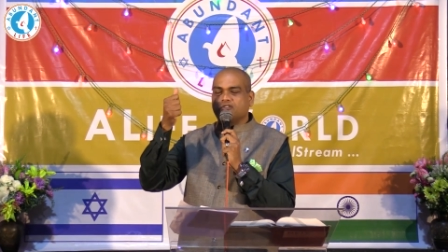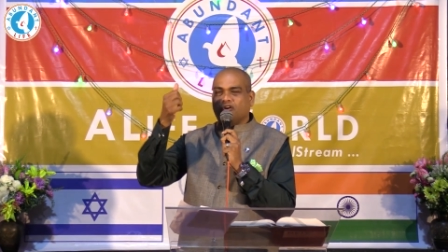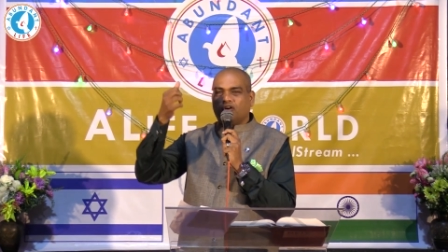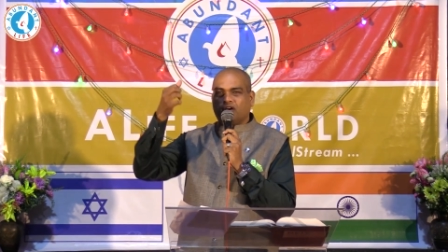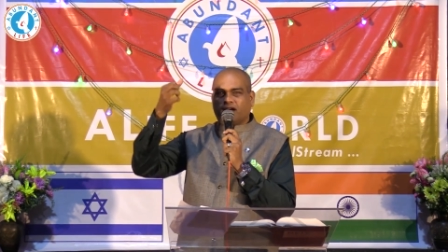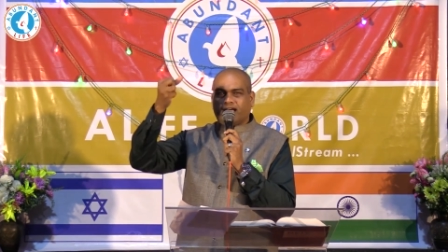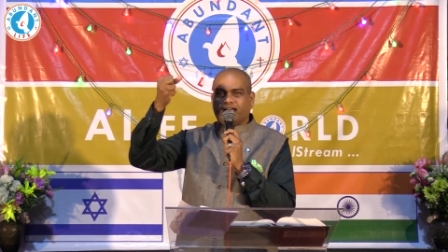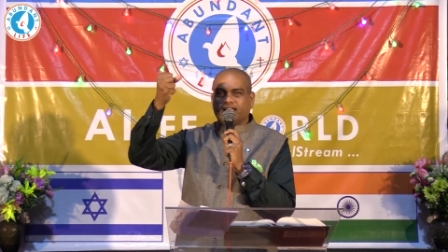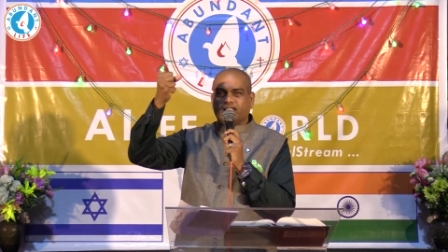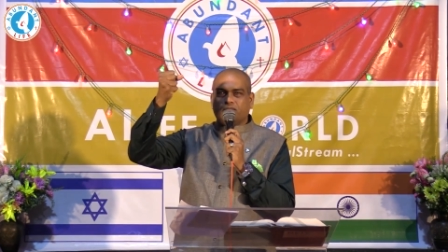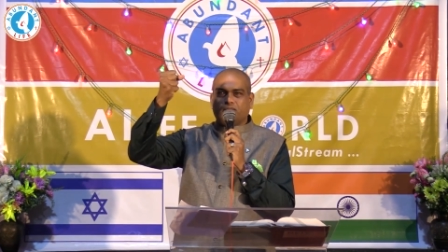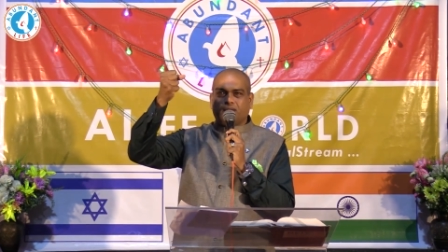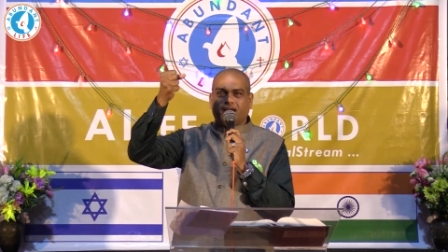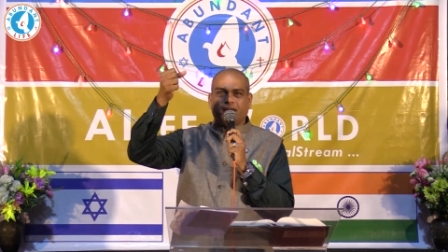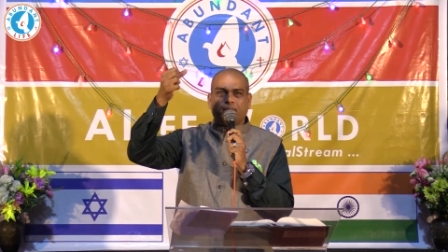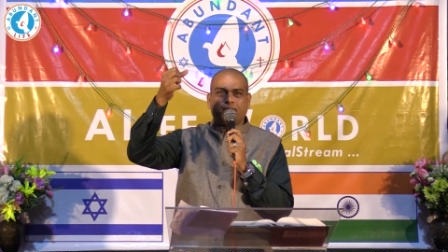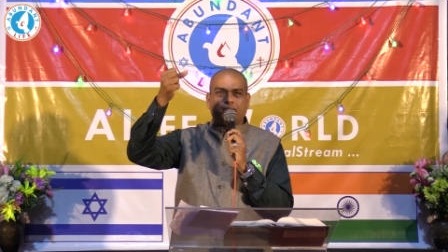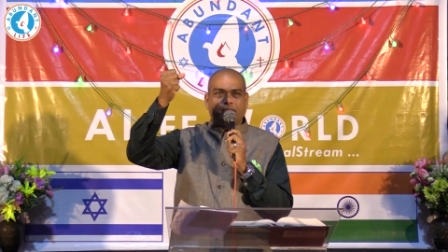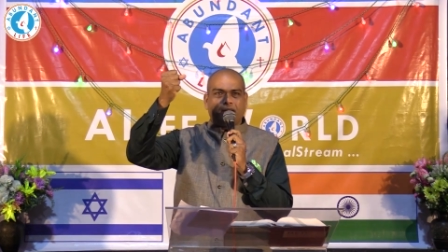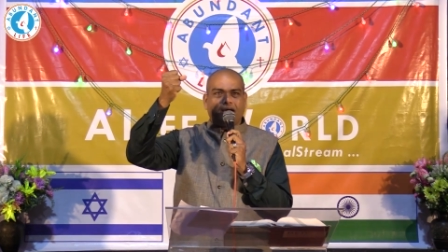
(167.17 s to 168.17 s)
or rather
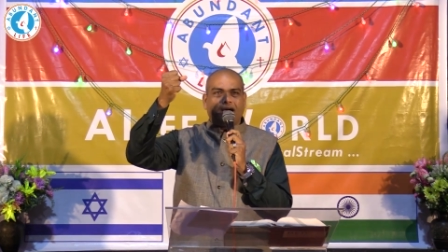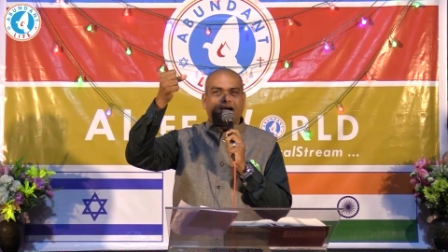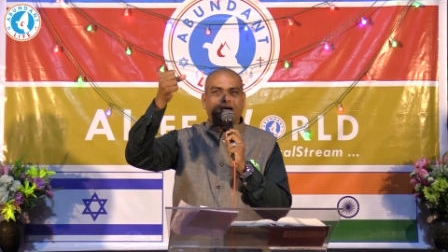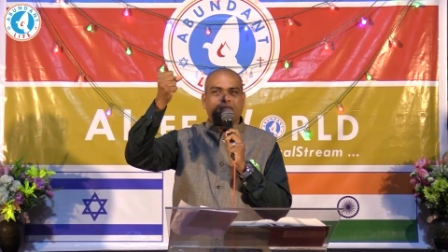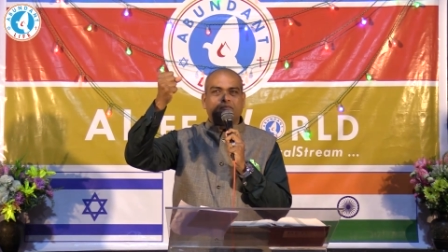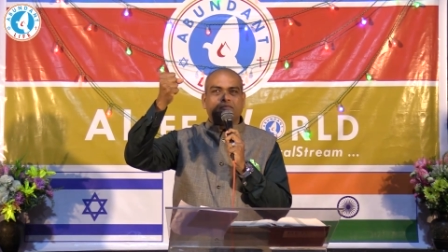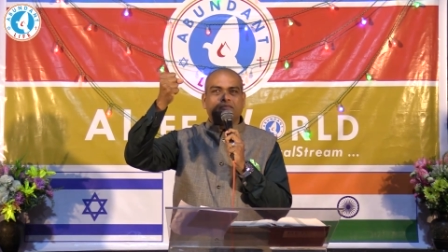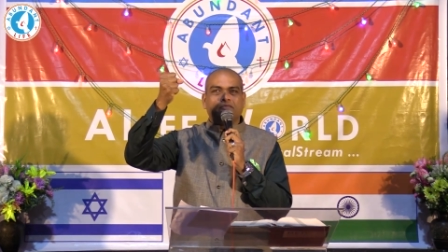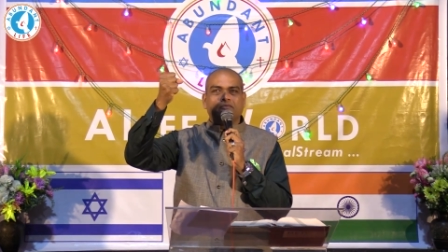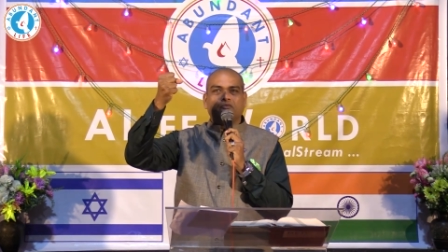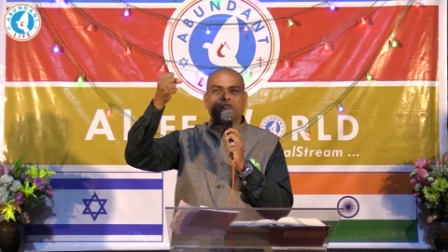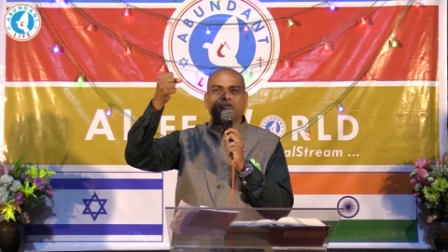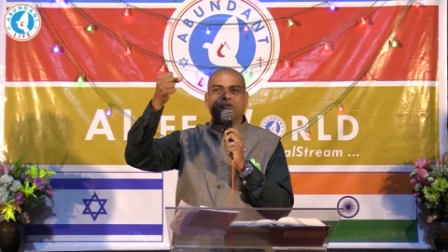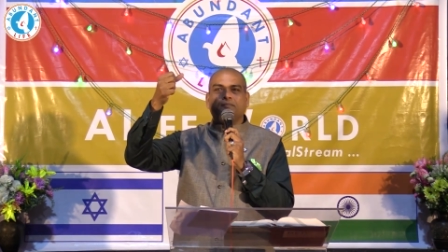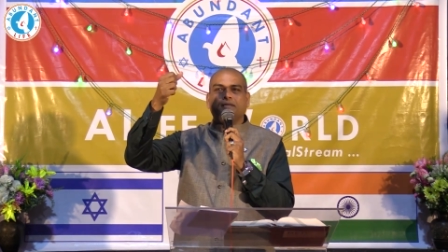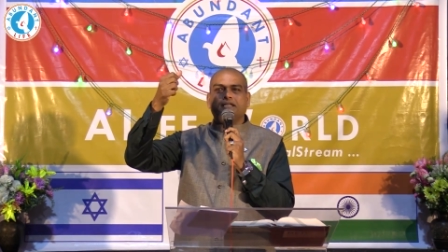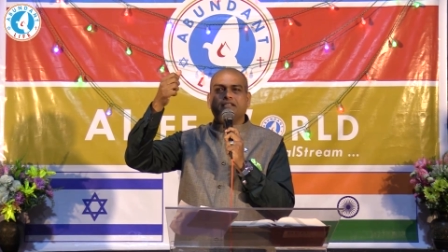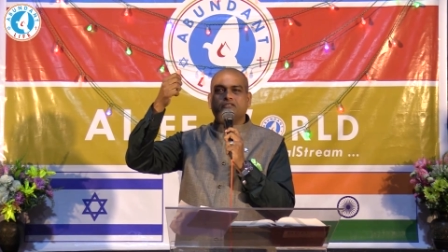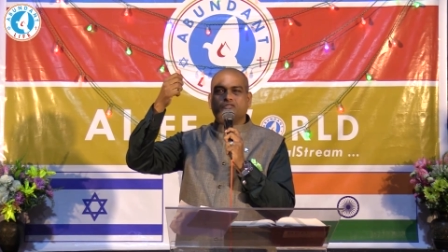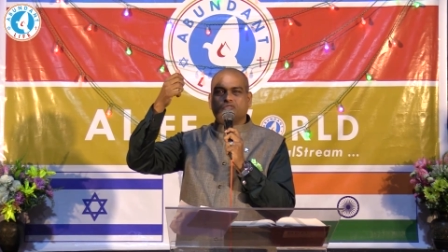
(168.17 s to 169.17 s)
my palm,
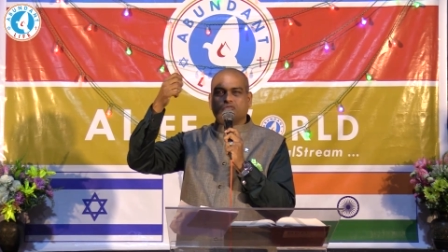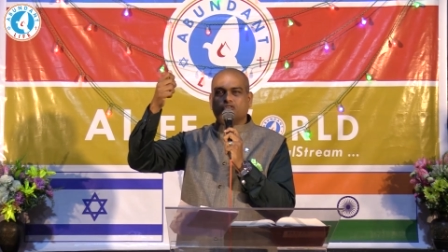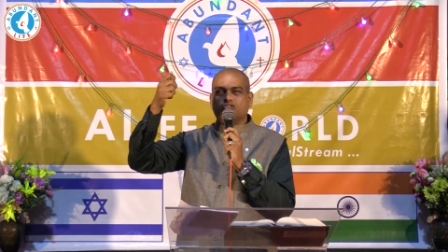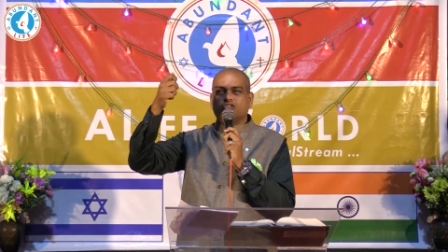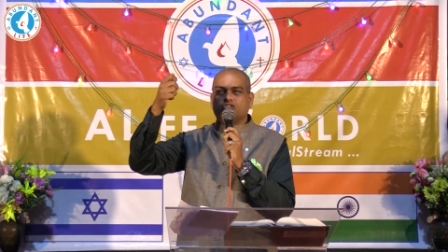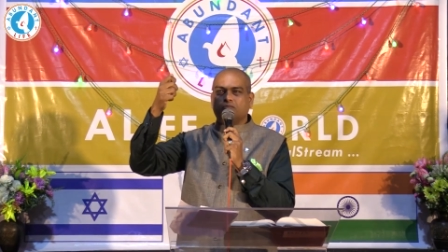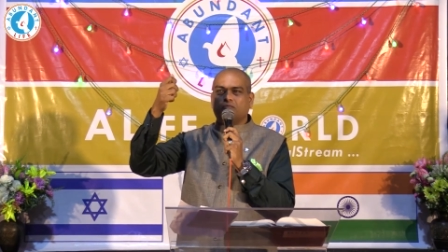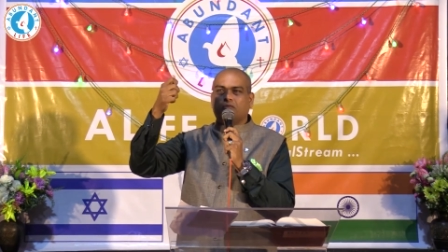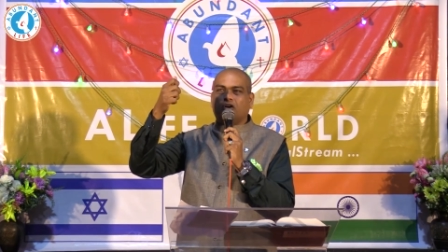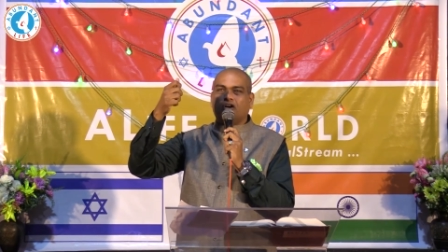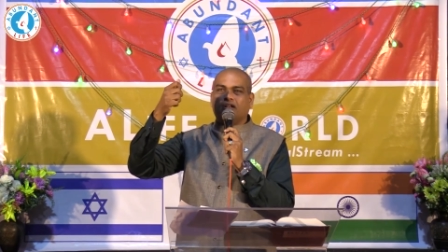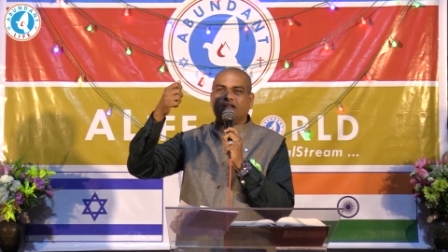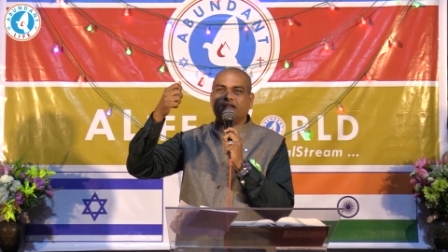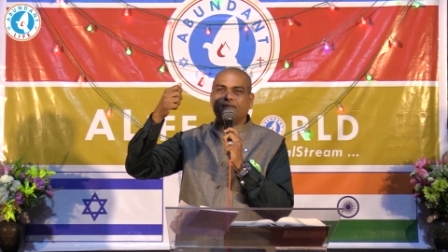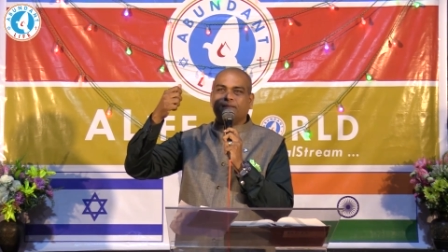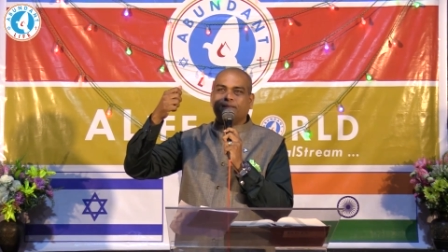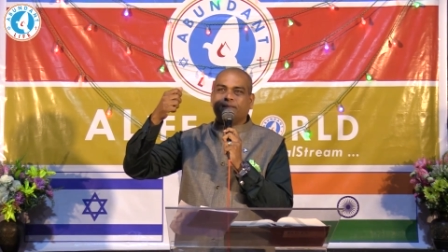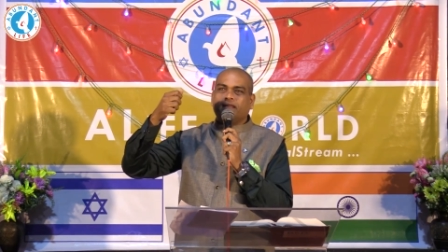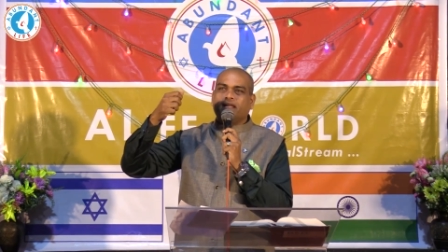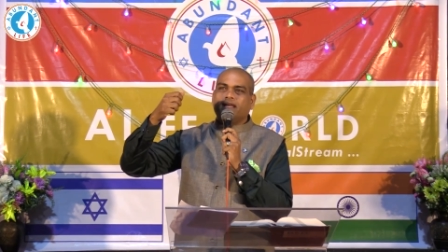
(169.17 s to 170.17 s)
would be so small